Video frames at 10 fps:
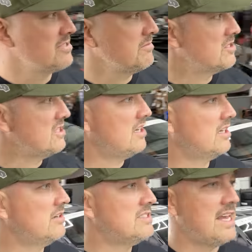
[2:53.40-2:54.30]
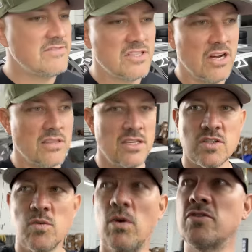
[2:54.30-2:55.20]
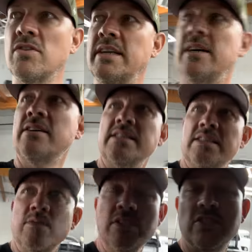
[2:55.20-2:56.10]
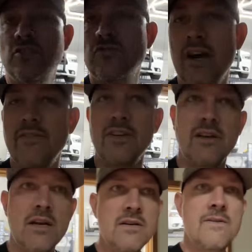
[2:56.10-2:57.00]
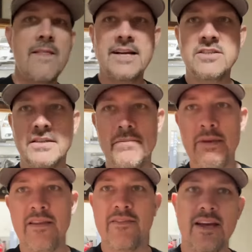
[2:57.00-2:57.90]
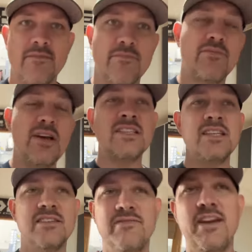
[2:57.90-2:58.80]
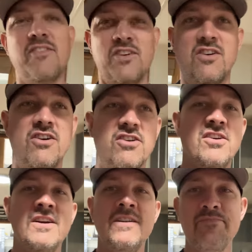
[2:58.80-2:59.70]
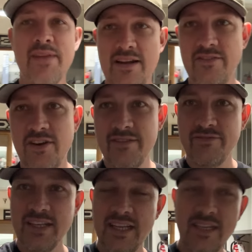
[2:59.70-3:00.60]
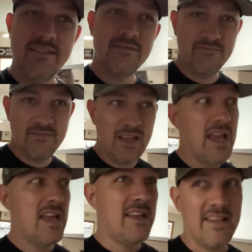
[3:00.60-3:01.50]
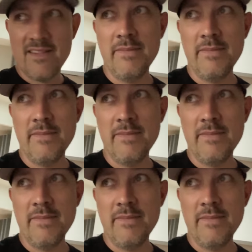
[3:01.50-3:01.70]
Murcielago. Dave's got the squad right now because that's what he's just driving. I took the minivan. Presley's favorite car out of all the fleet is the